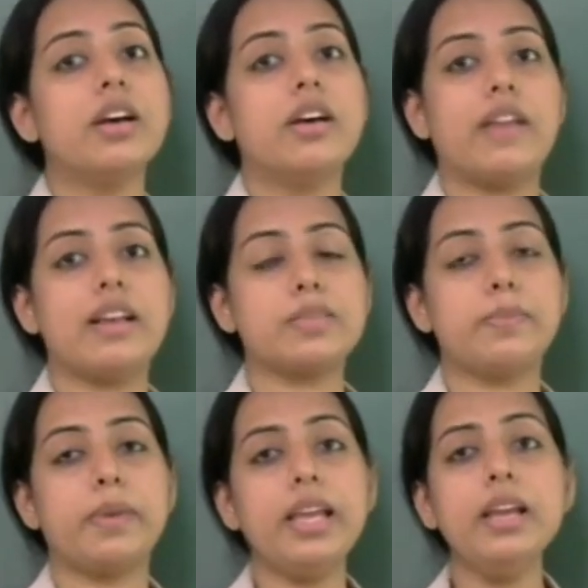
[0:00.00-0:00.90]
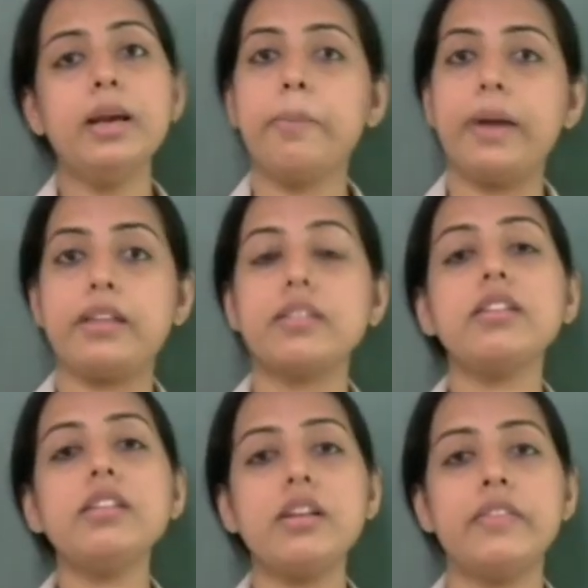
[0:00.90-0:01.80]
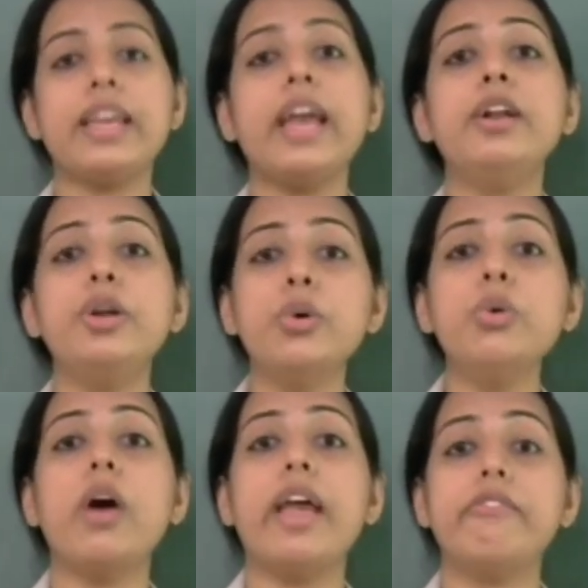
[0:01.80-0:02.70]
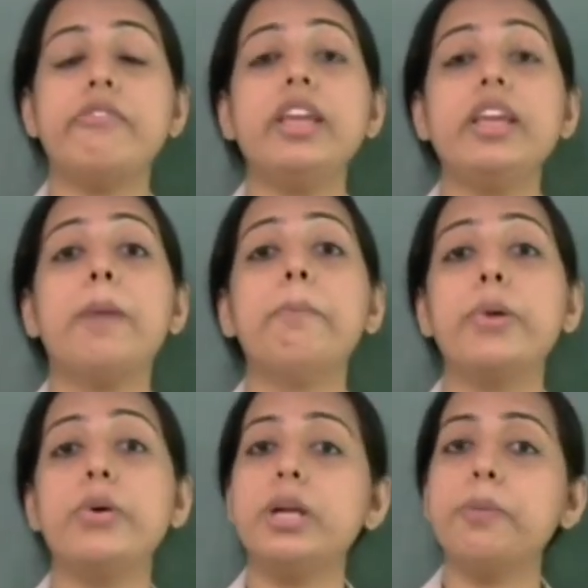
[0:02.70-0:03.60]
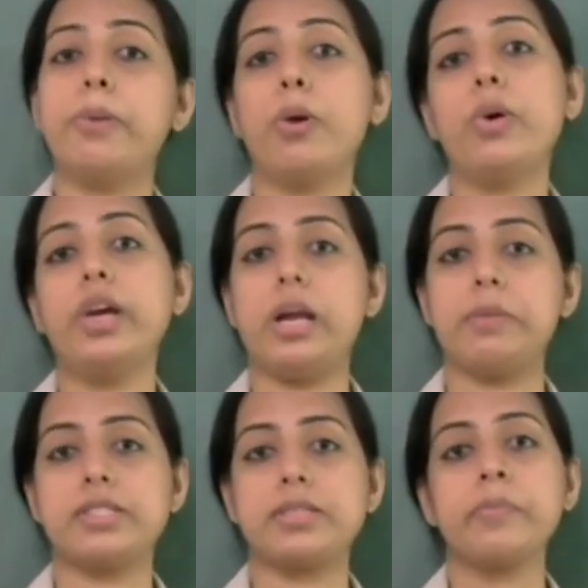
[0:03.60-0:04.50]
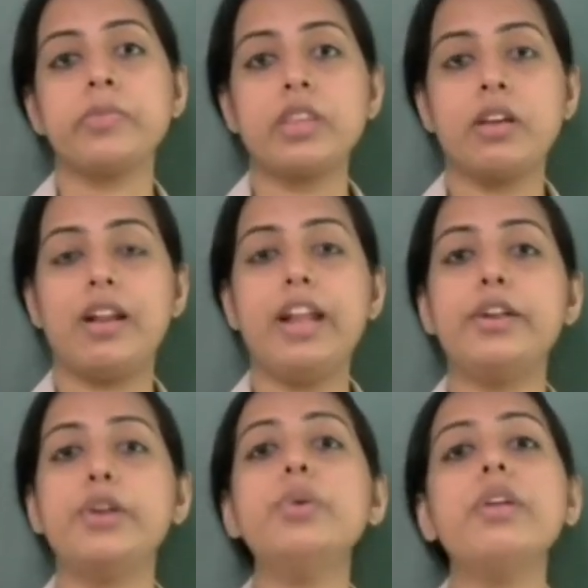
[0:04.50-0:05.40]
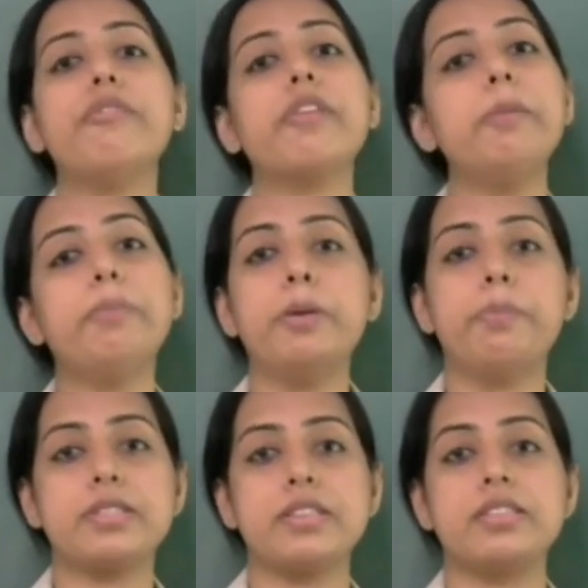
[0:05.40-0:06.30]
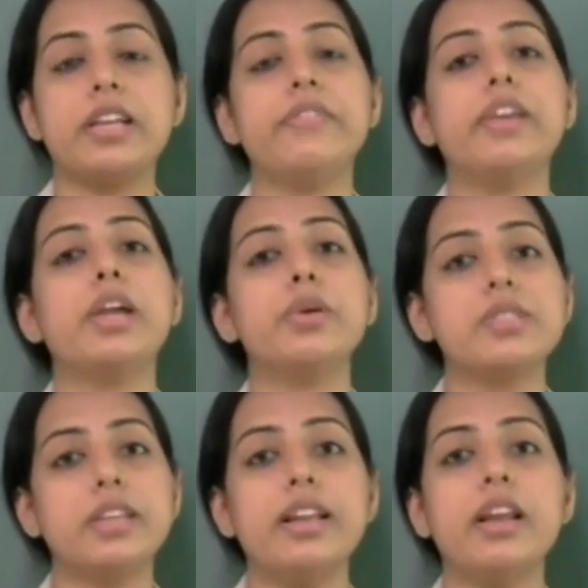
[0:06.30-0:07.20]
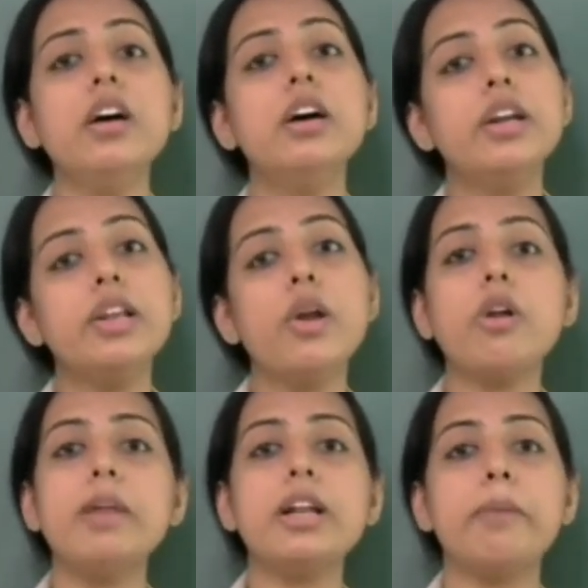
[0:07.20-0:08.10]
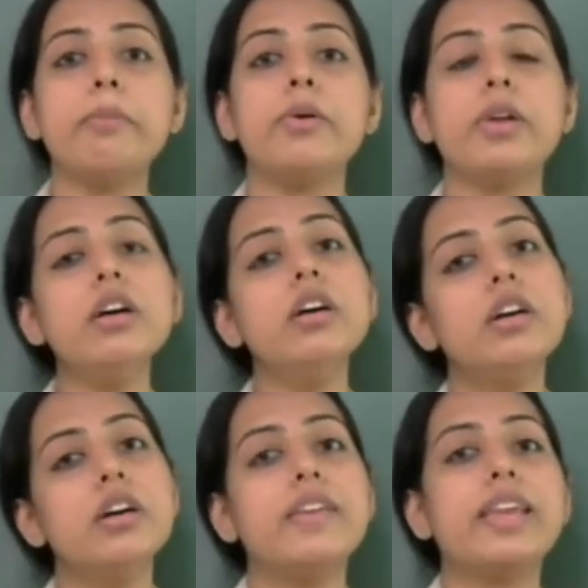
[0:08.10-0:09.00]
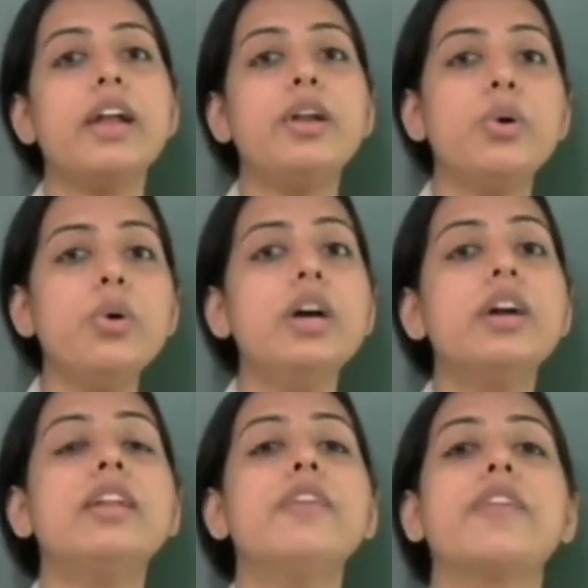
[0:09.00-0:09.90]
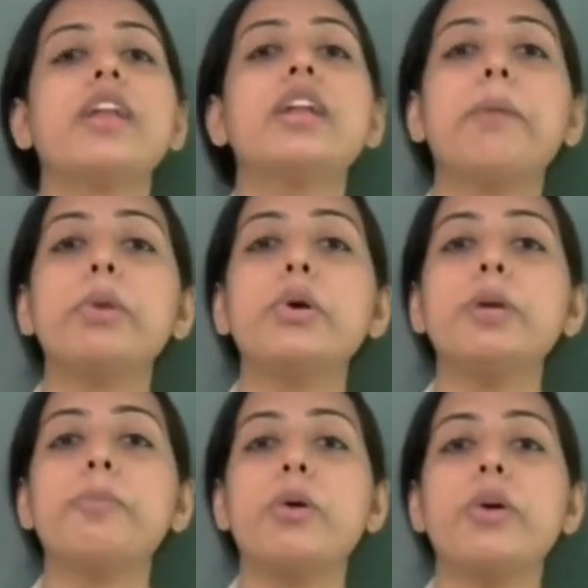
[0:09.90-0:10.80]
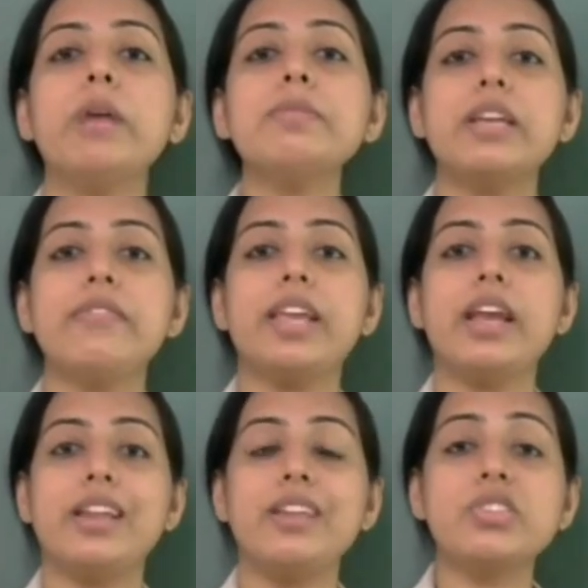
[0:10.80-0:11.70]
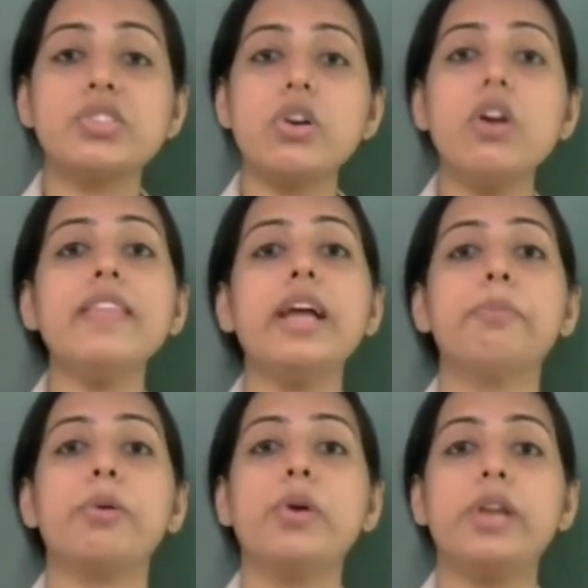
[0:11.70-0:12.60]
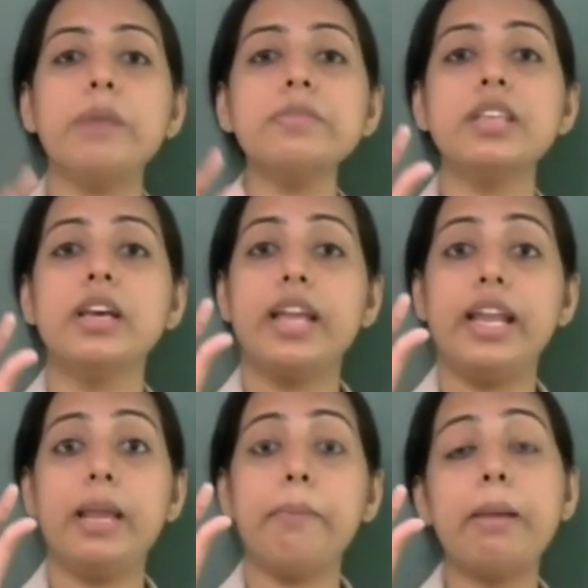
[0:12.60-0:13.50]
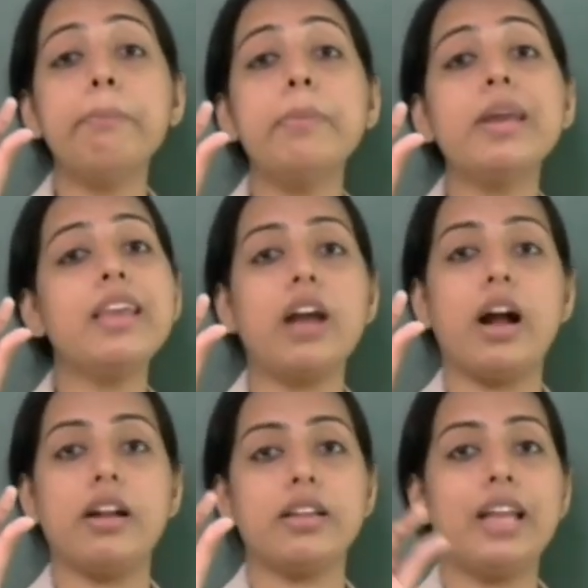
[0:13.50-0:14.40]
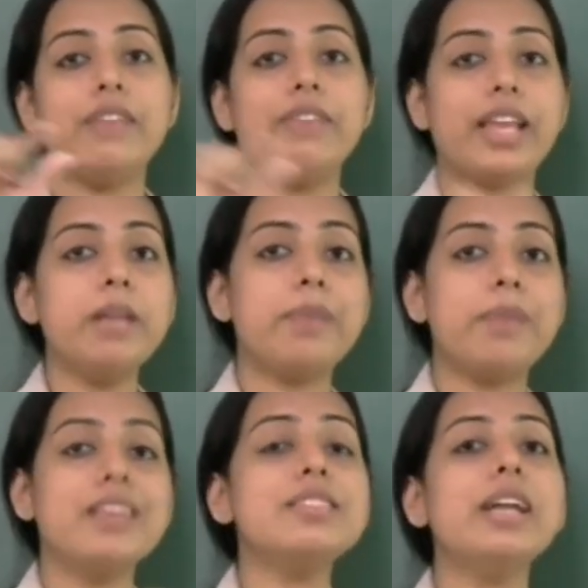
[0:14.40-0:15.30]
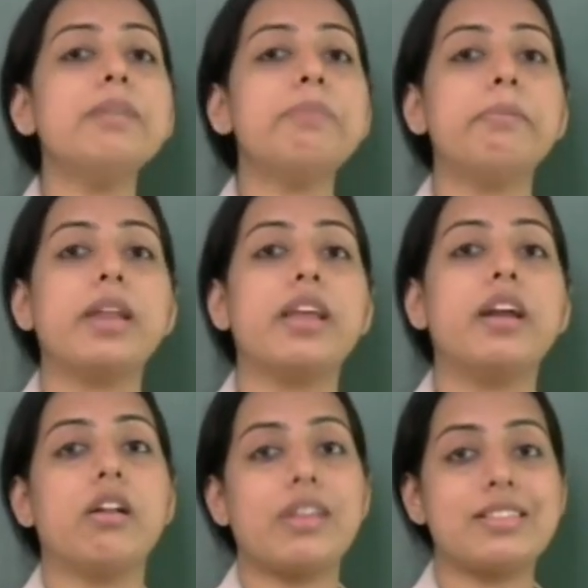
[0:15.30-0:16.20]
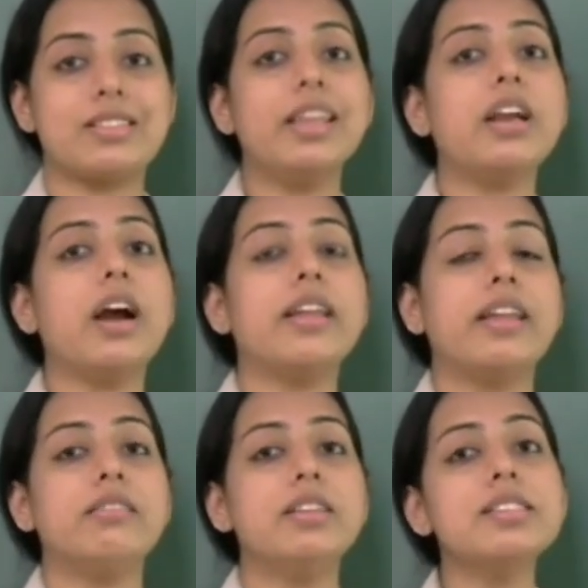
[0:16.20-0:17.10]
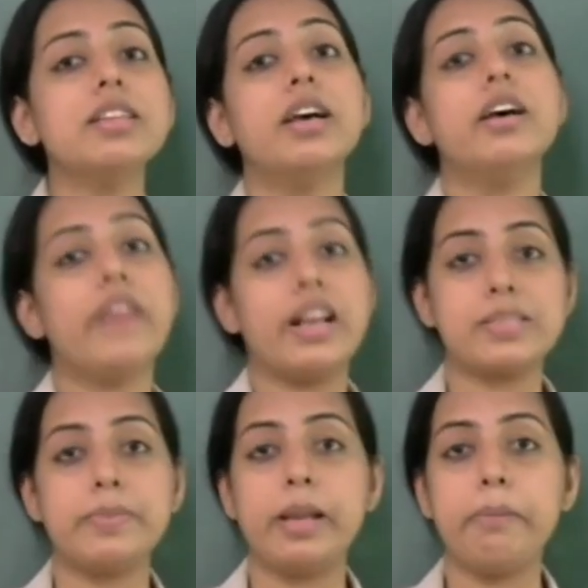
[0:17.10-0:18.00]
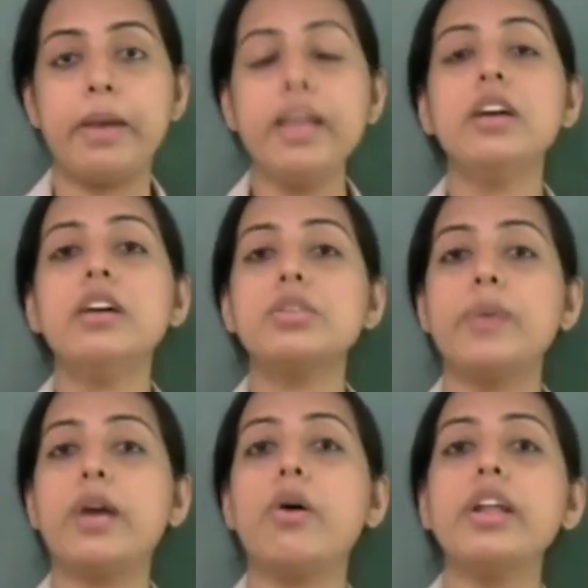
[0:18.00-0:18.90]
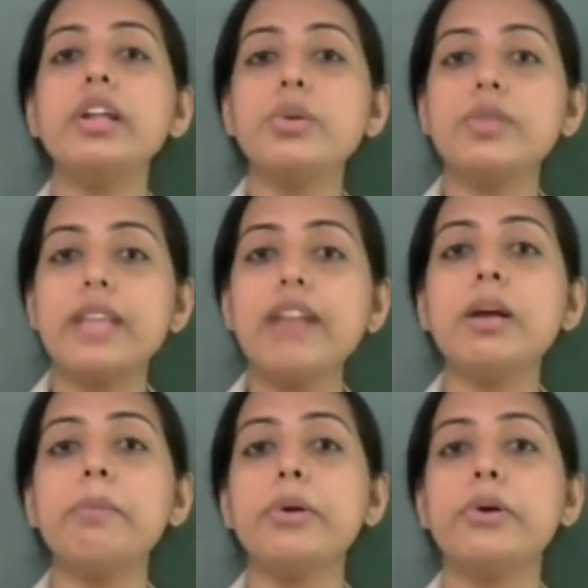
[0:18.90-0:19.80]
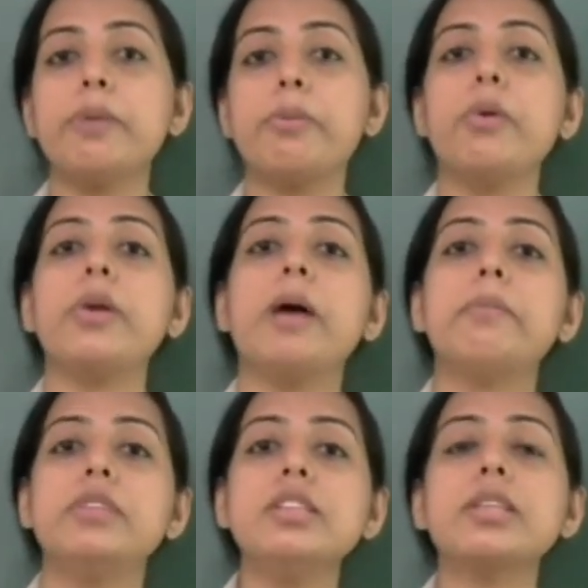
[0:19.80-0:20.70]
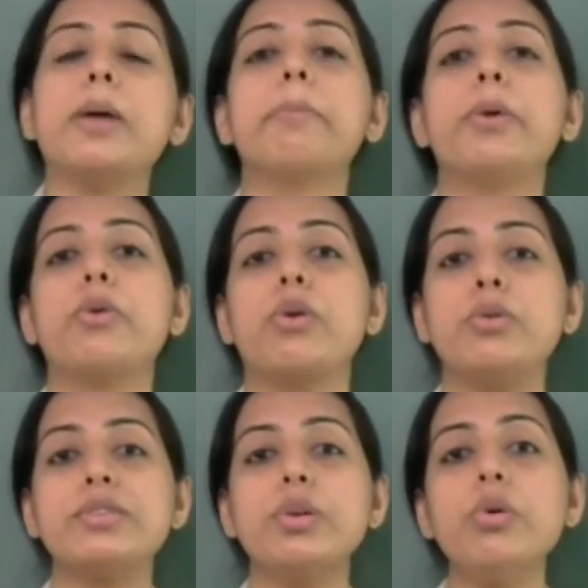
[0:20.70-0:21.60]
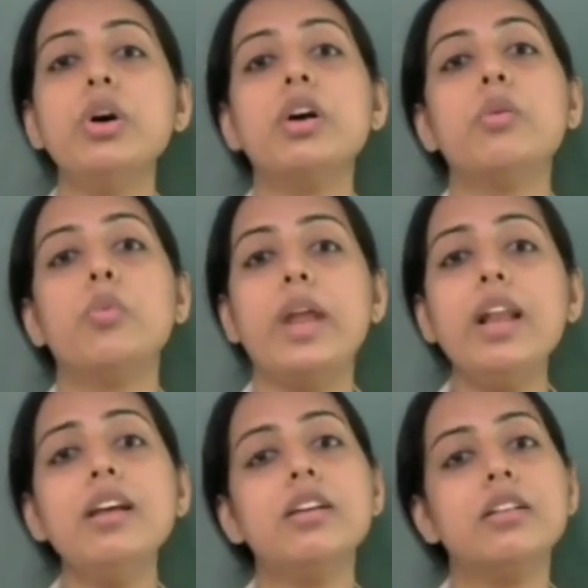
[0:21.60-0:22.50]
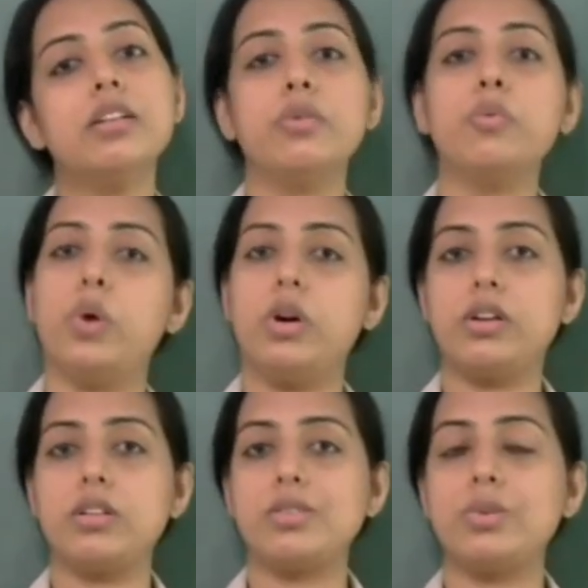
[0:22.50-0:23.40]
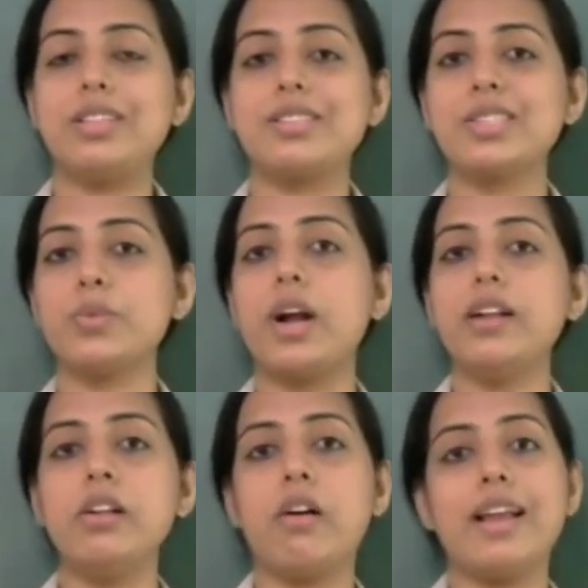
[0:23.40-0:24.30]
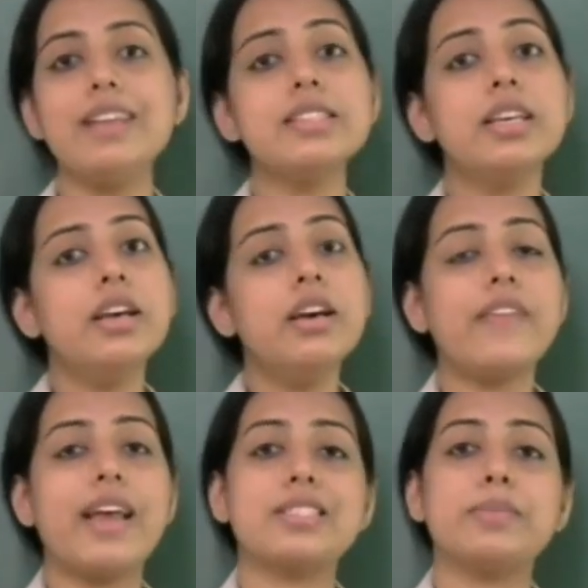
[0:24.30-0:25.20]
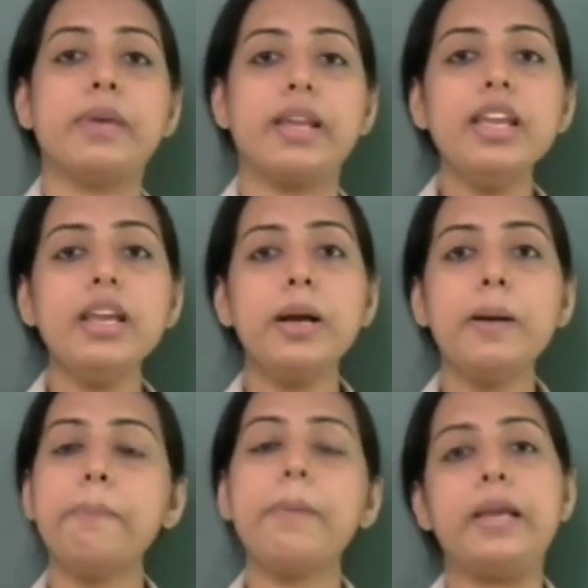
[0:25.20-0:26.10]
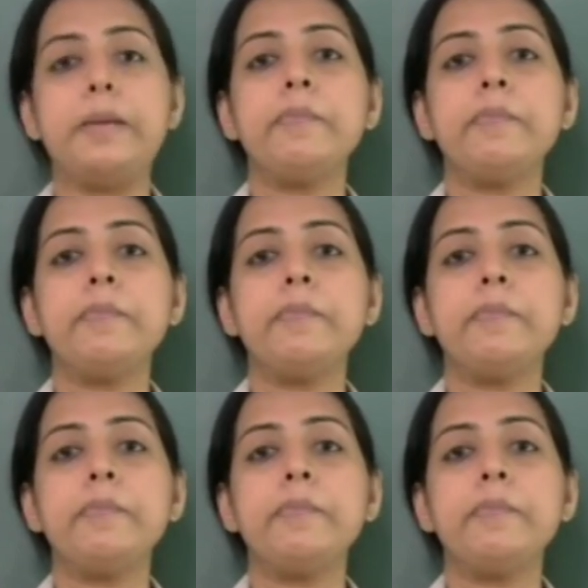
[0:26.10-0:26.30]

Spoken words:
Raspberry Pi. We can do every computer programs related to different purposes that we are using in a normal computer. We can do different computer programs and we can install that programs in a memory card, and we can place that memory card or SD card in this Raspberry Pi. So according to that computer program, this computer also will work. So this is what known as Raspberry Pi.